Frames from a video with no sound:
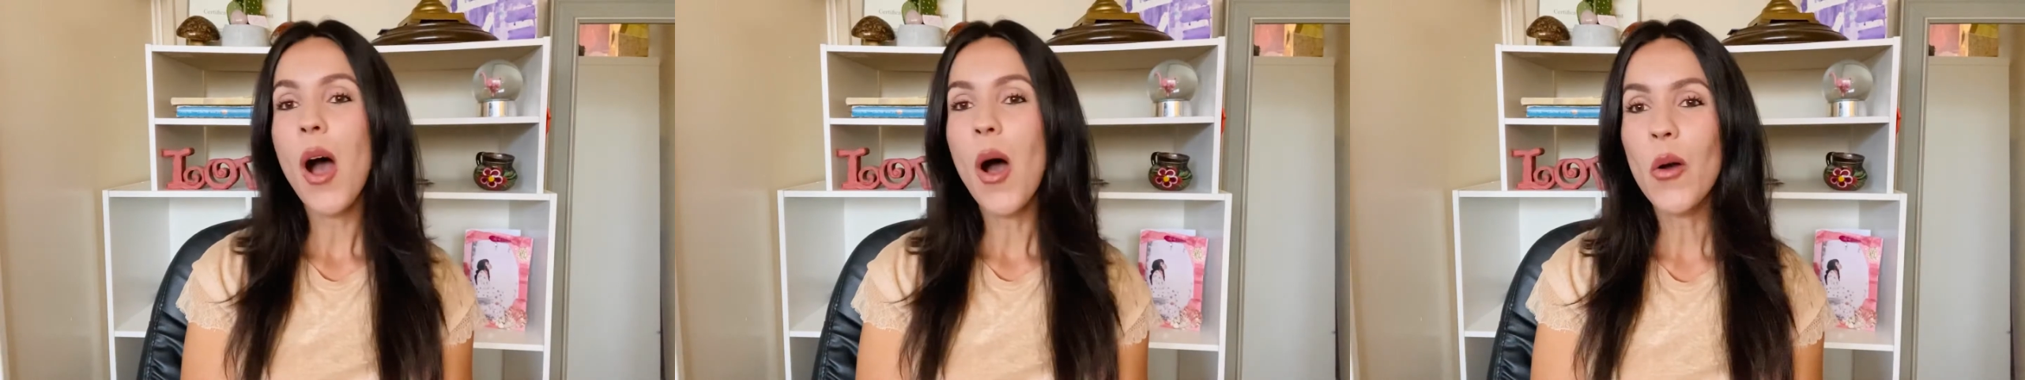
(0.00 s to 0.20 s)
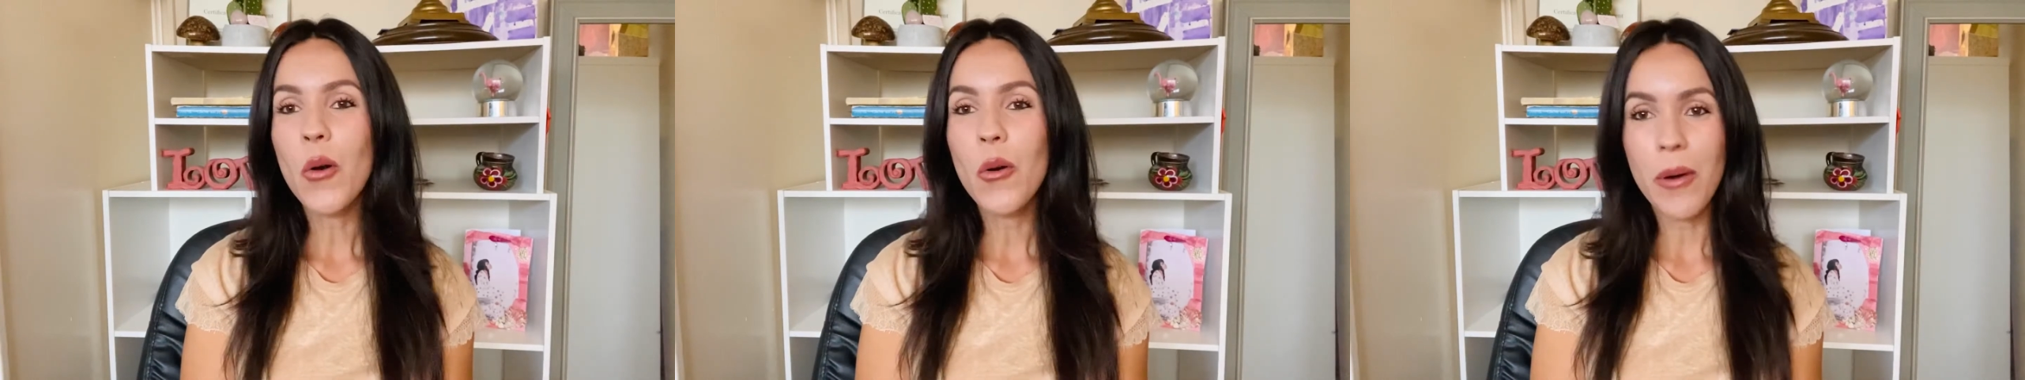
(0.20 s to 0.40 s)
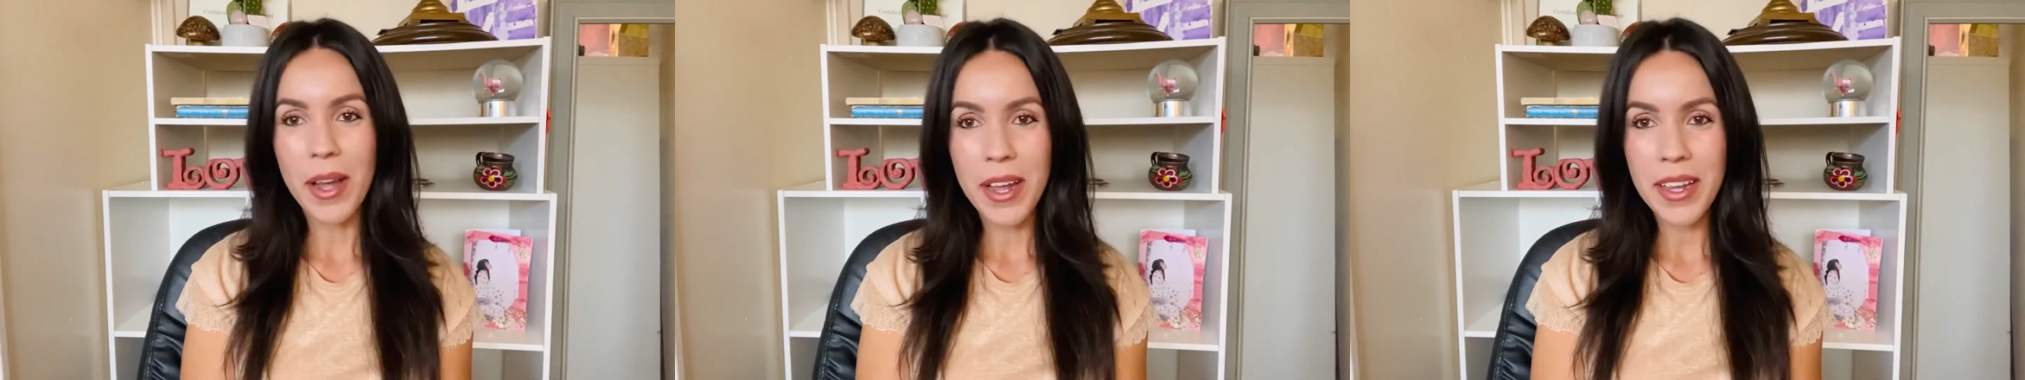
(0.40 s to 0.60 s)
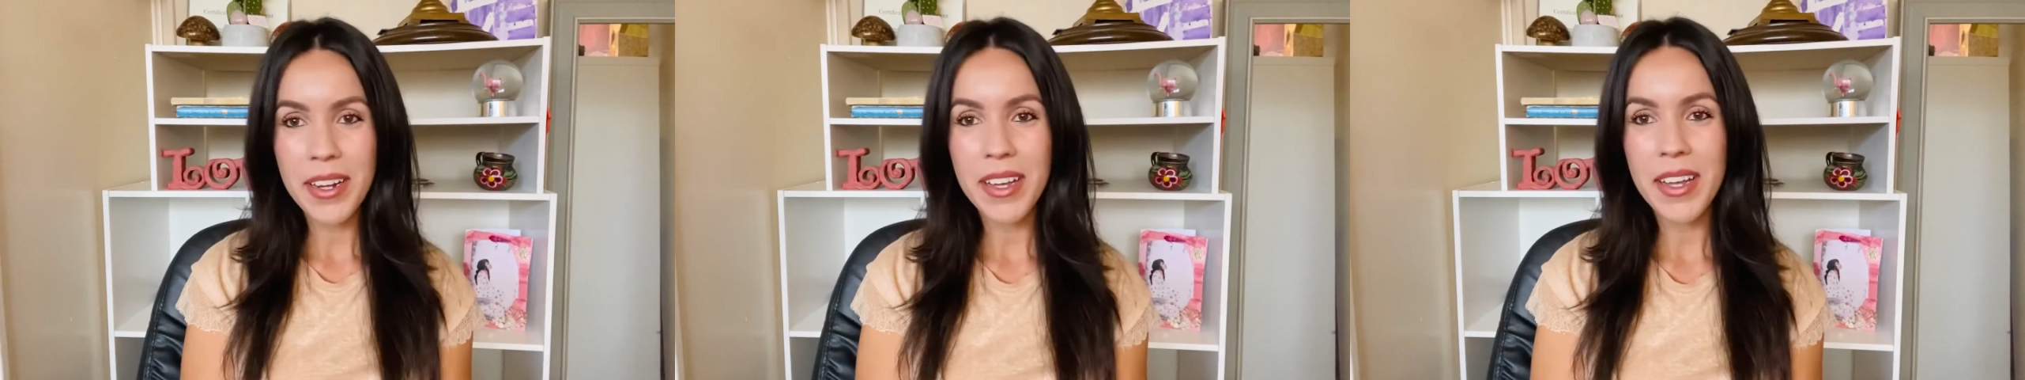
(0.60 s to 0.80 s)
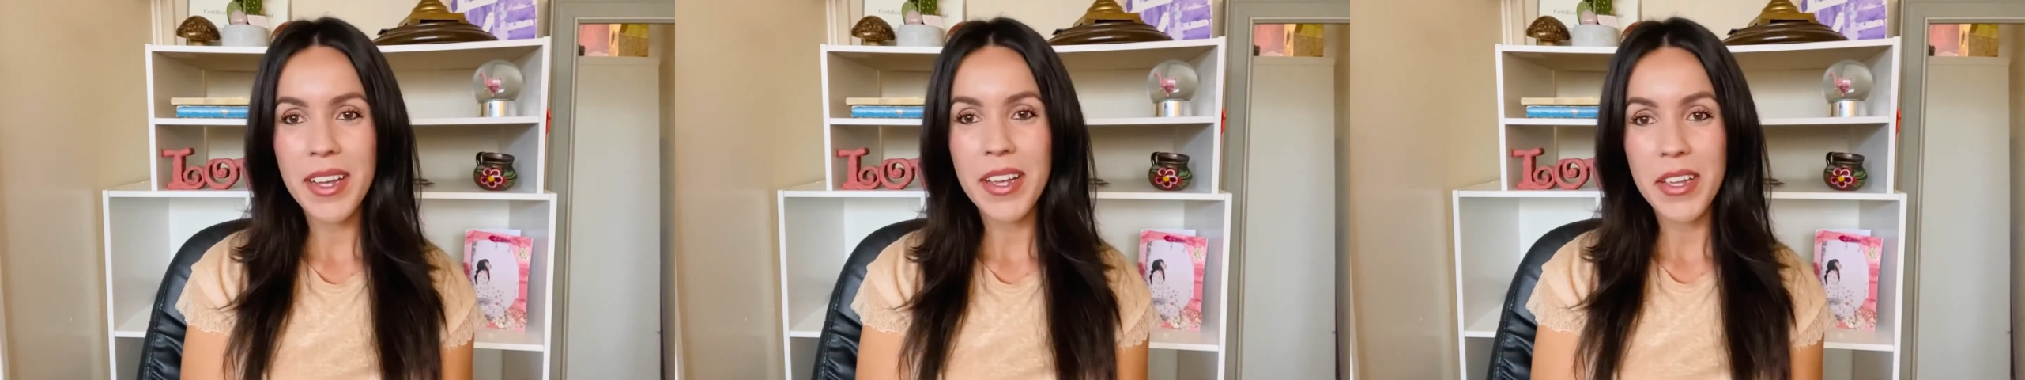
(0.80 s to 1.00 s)

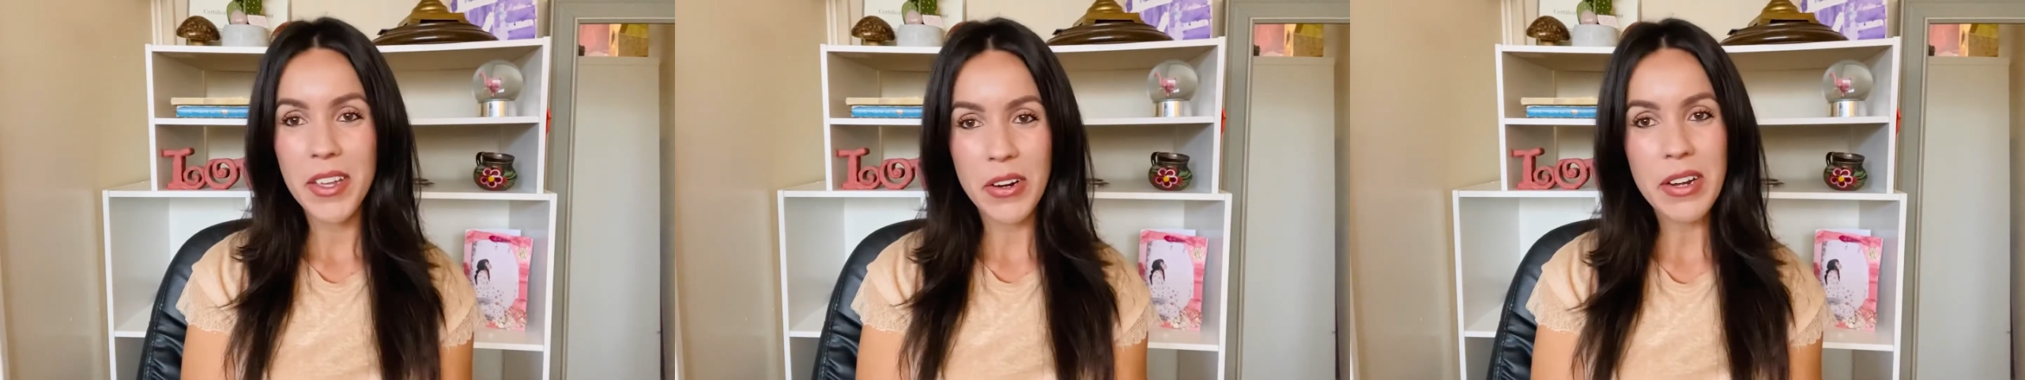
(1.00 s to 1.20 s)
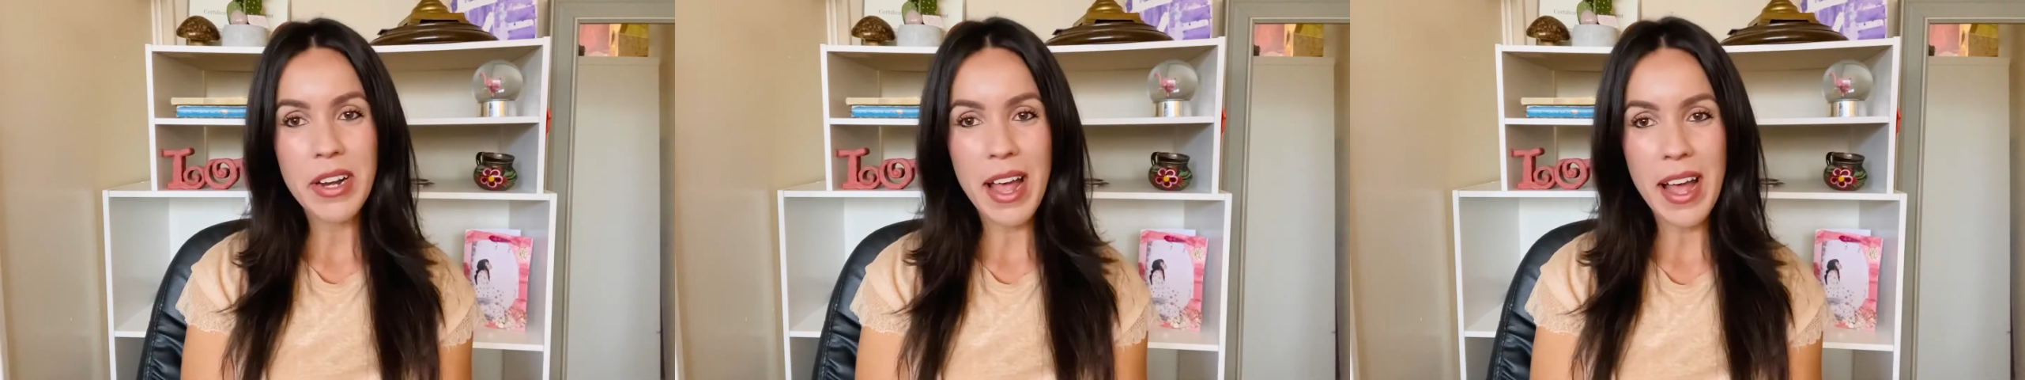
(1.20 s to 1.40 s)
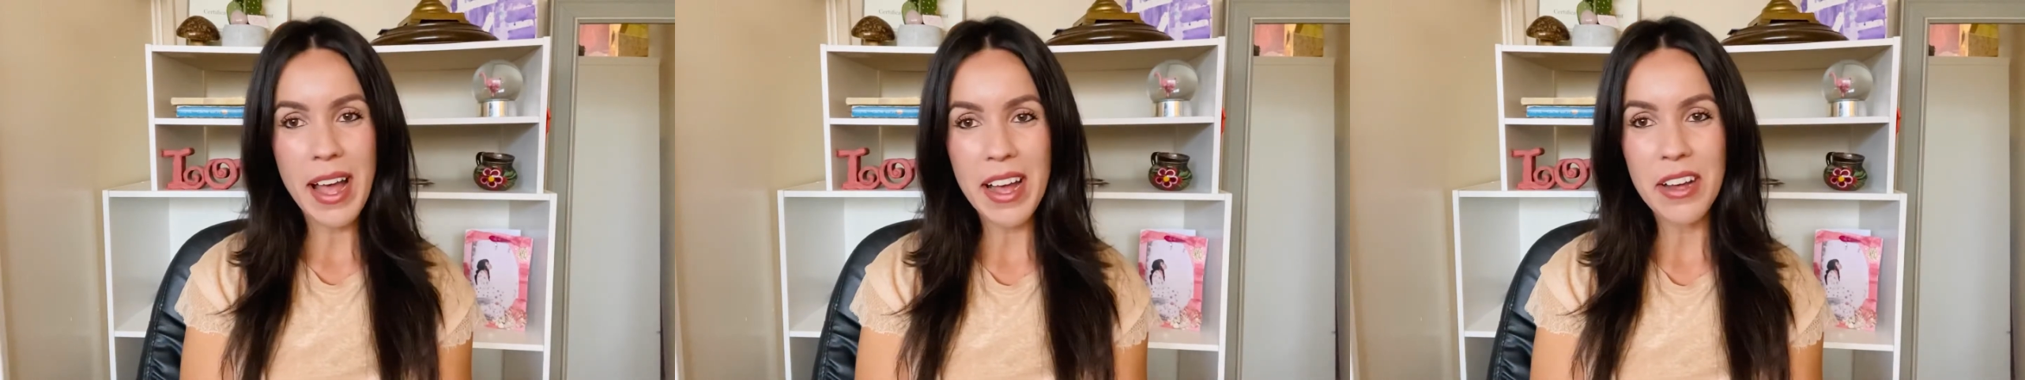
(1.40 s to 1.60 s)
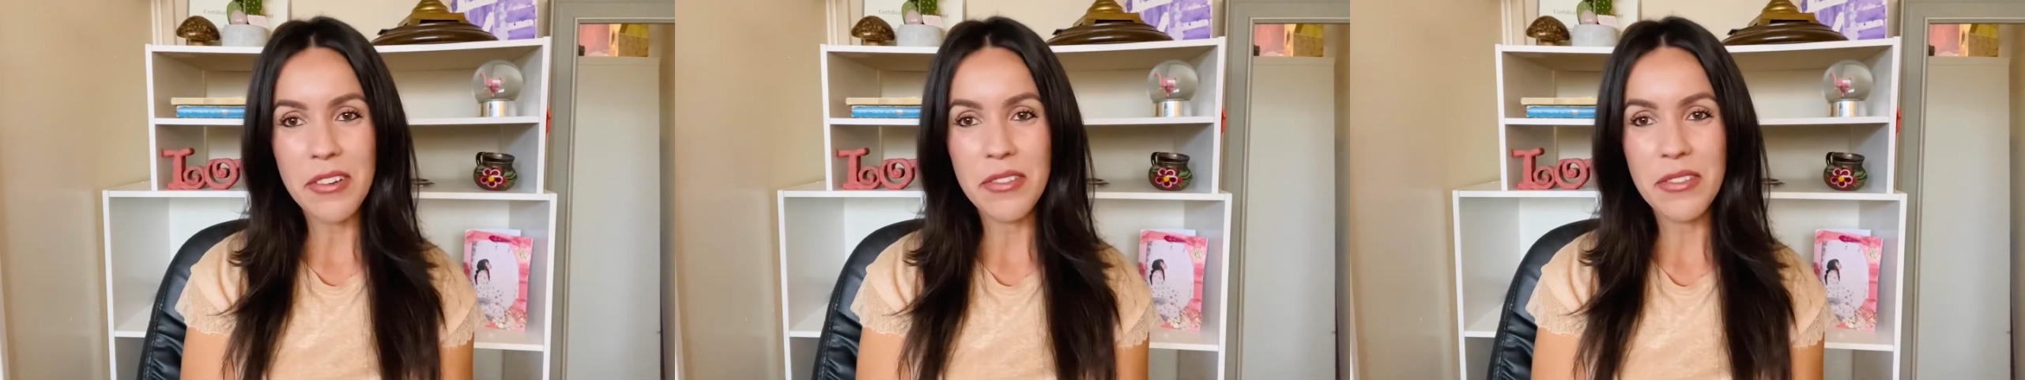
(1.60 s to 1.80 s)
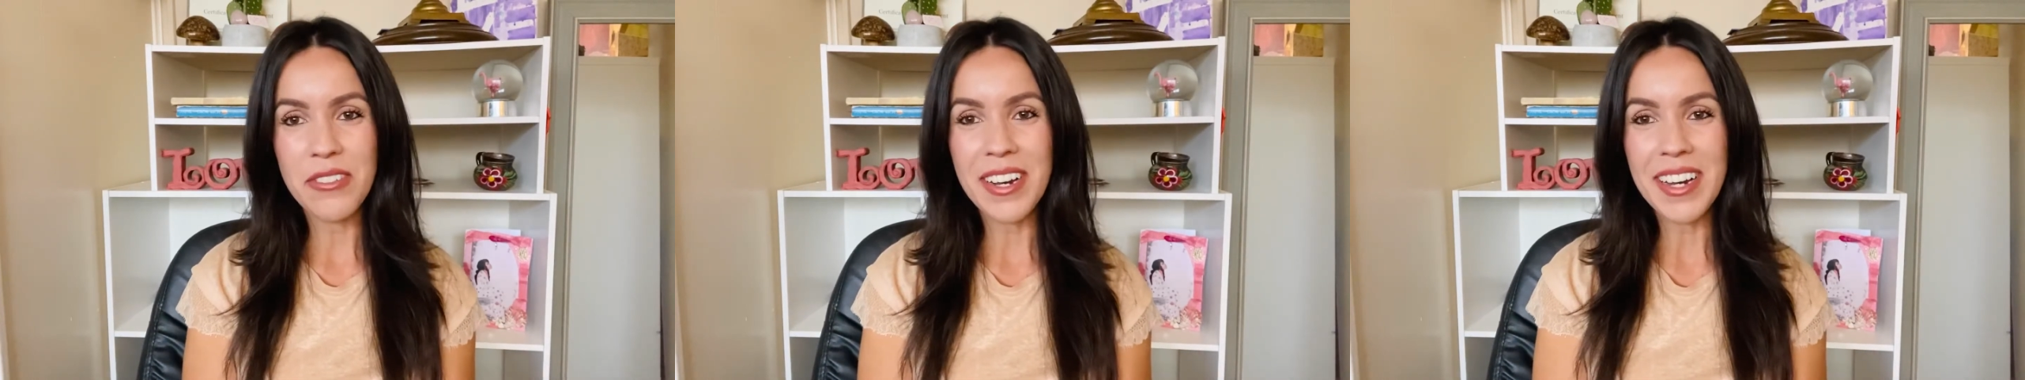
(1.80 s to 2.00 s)
Quite a year and a
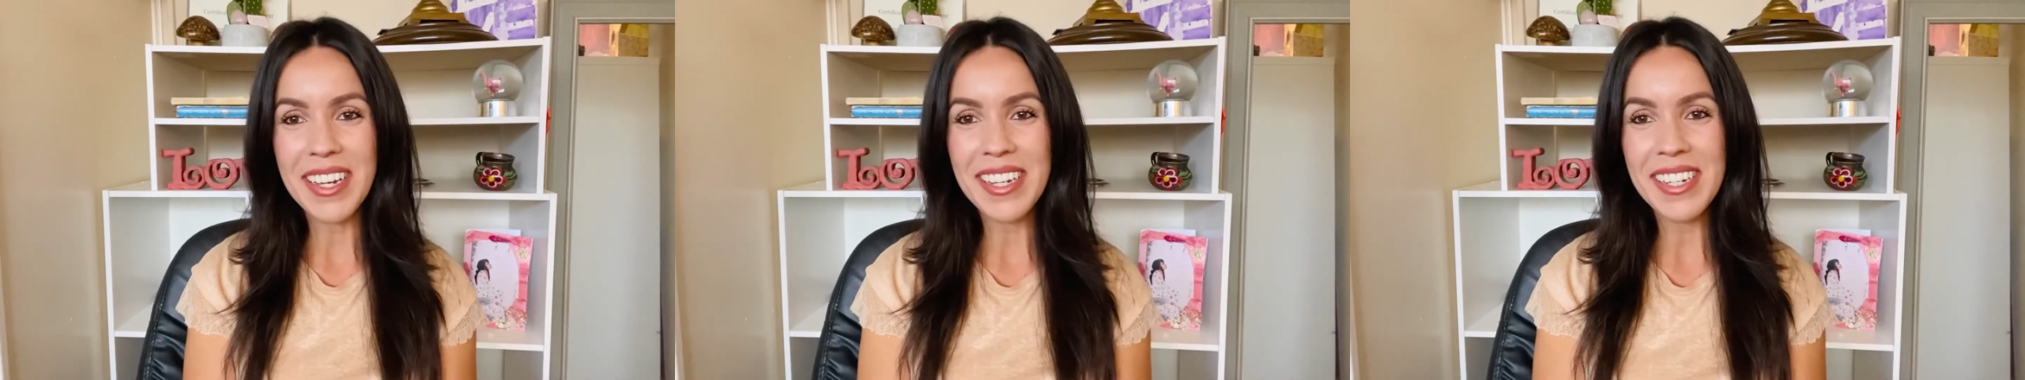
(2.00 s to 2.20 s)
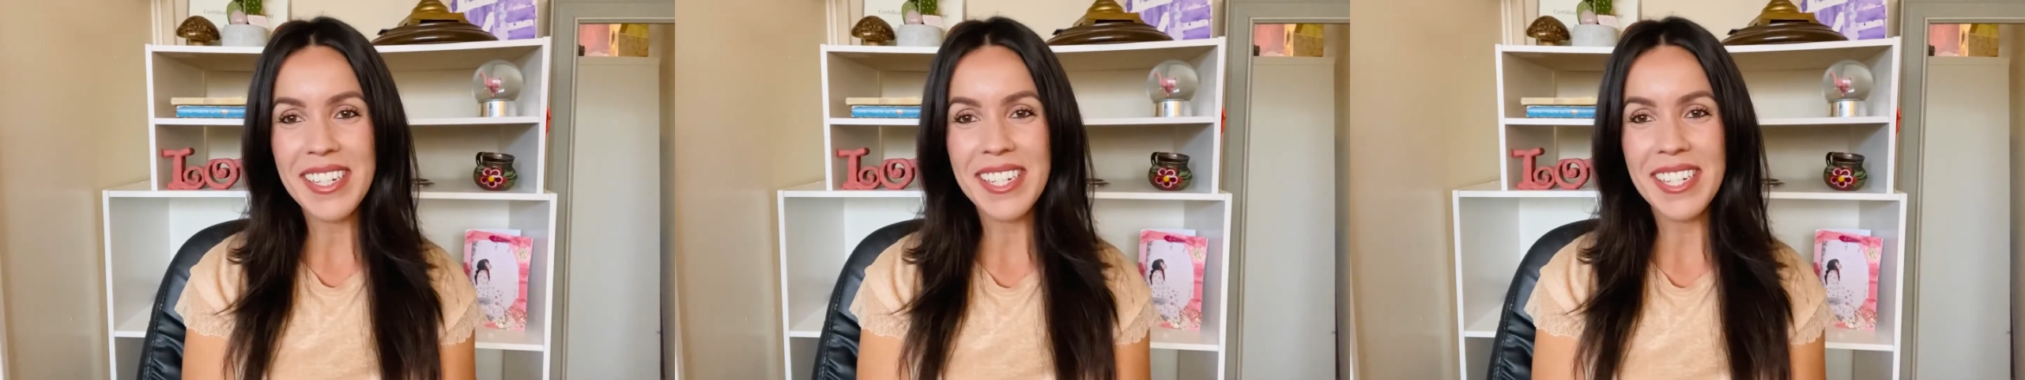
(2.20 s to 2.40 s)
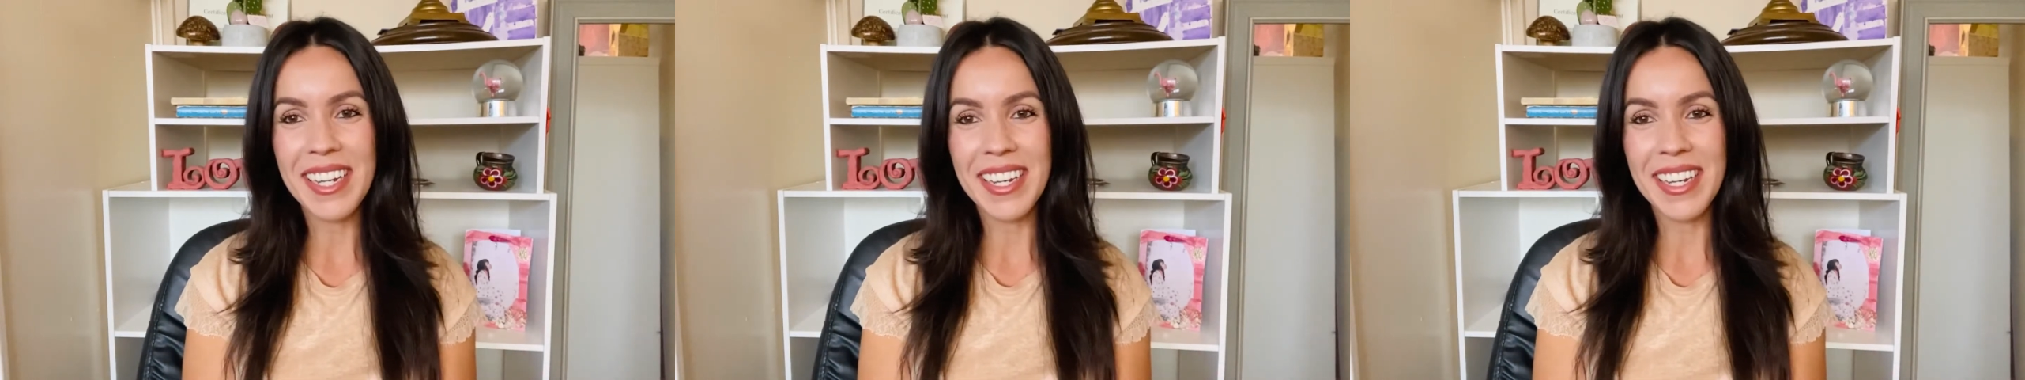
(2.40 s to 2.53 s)
half, right?